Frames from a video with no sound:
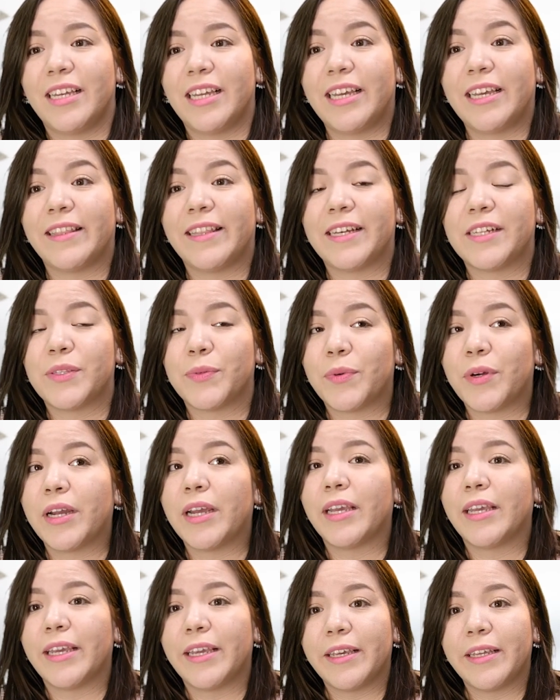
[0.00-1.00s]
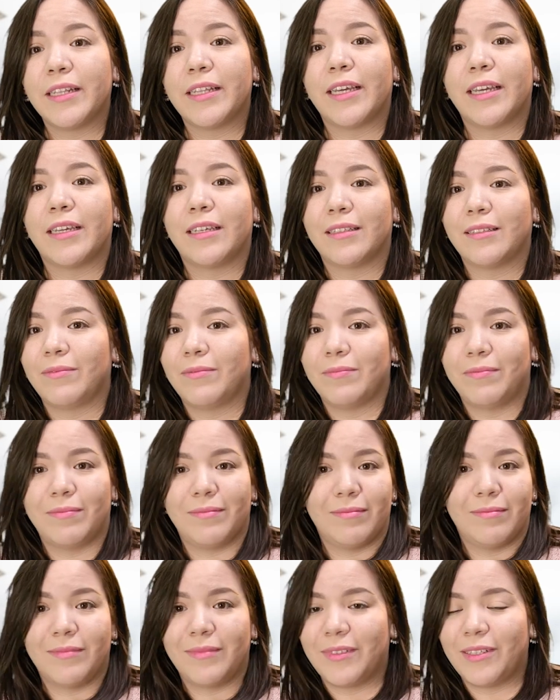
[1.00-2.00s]
And that's where I hit, like,
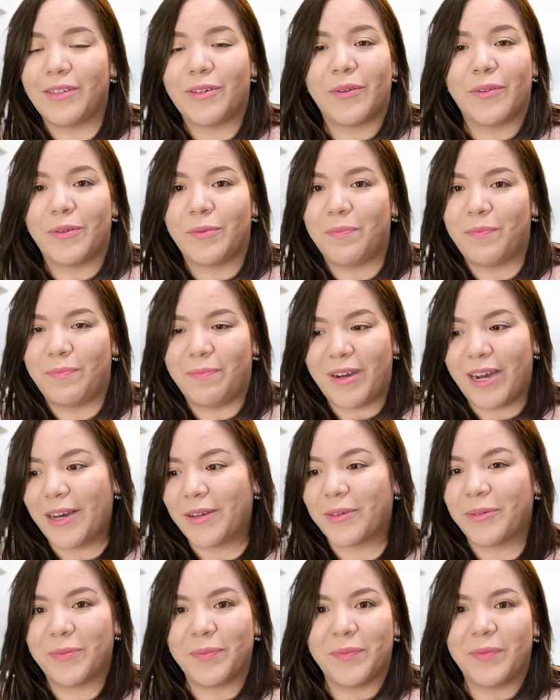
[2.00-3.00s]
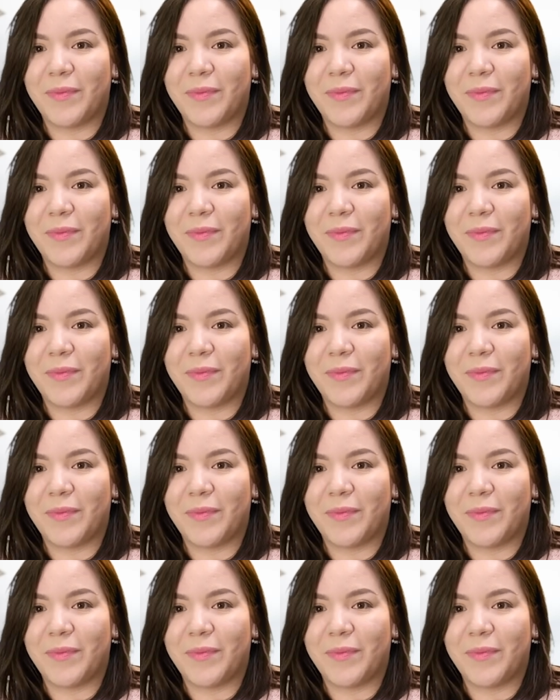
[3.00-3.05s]
you know, the bottom.